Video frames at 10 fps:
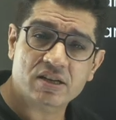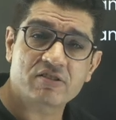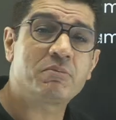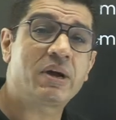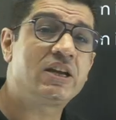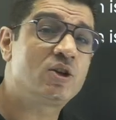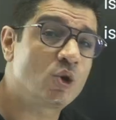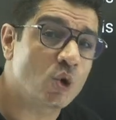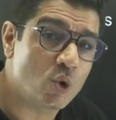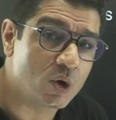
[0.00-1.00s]
my
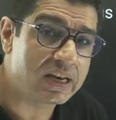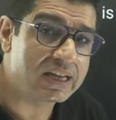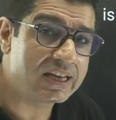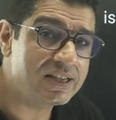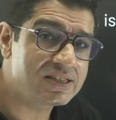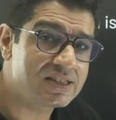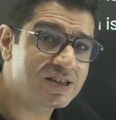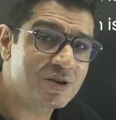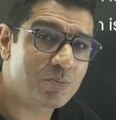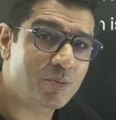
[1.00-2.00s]
tone is
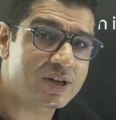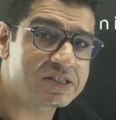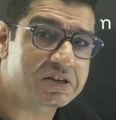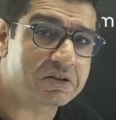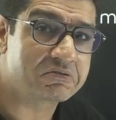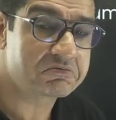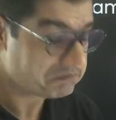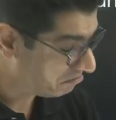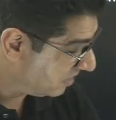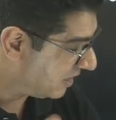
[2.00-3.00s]
positive.
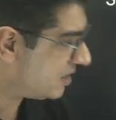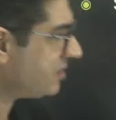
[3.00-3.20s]
Here is